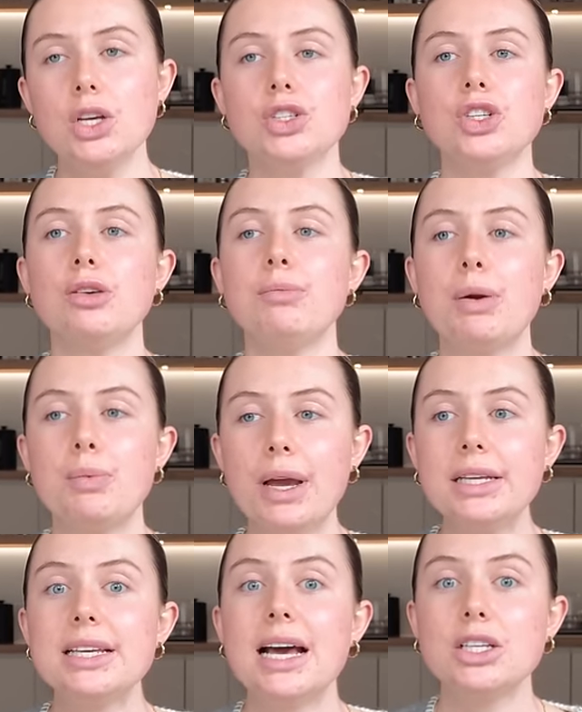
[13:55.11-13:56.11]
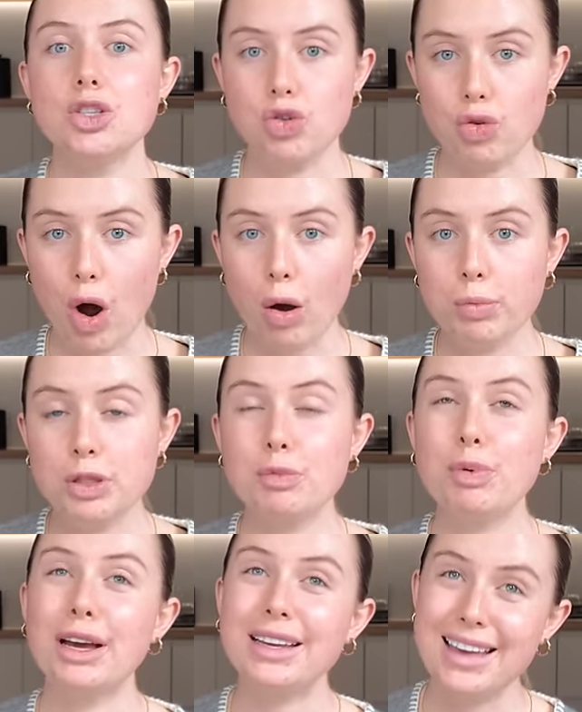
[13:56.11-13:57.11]
So my weight has dropped,
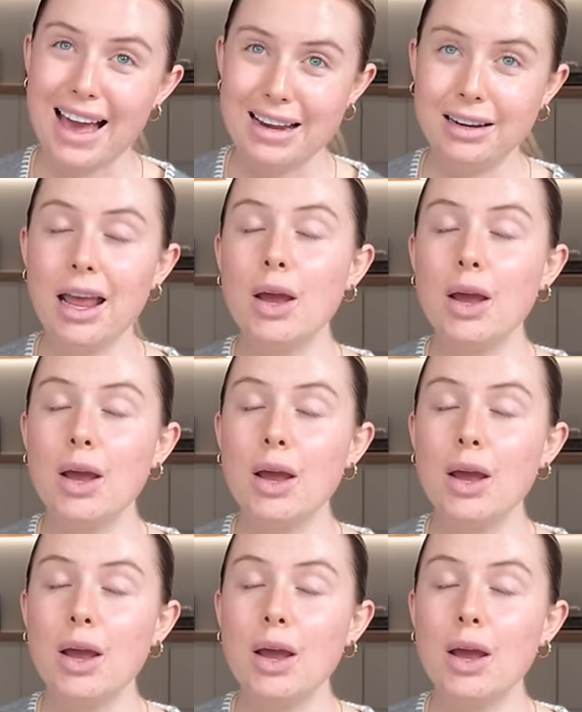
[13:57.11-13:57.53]
but again,